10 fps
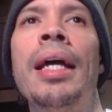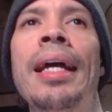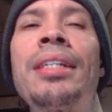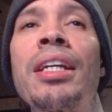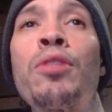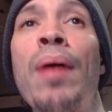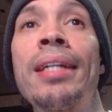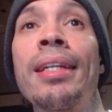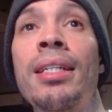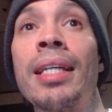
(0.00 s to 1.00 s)
It's
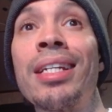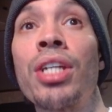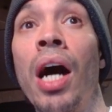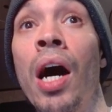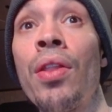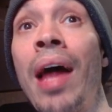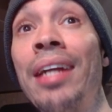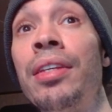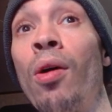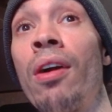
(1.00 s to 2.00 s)
expected since,
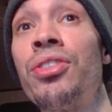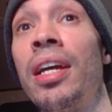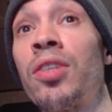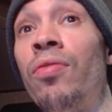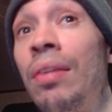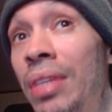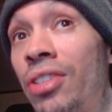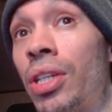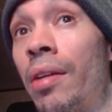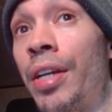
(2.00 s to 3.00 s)
unlike the RTX 50
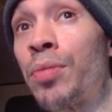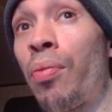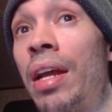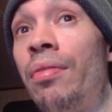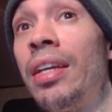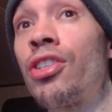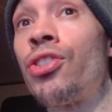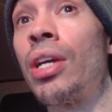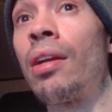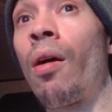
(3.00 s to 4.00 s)
series, previous
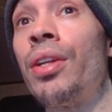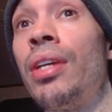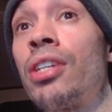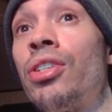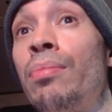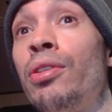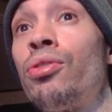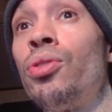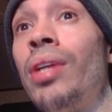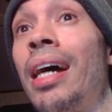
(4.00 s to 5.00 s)
gen RTX
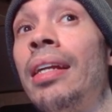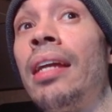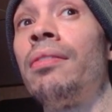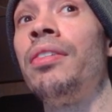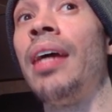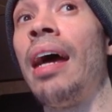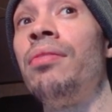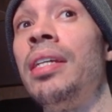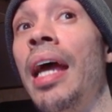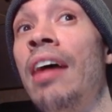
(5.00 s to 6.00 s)
GPUs do not natively
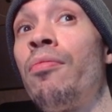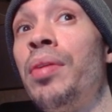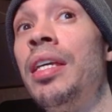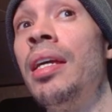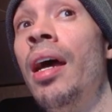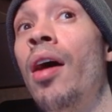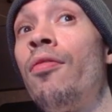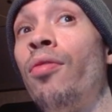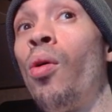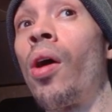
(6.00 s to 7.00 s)
have the
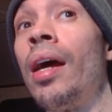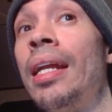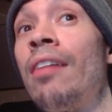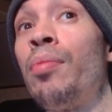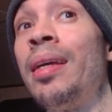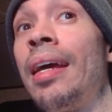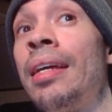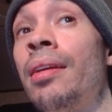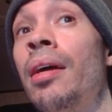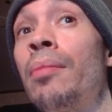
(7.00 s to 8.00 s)
FP4 and
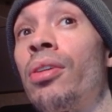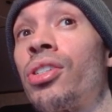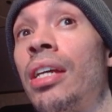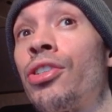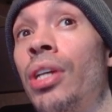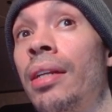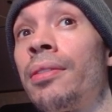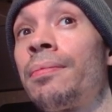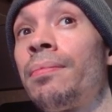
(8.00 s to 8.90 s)
FP8 precision.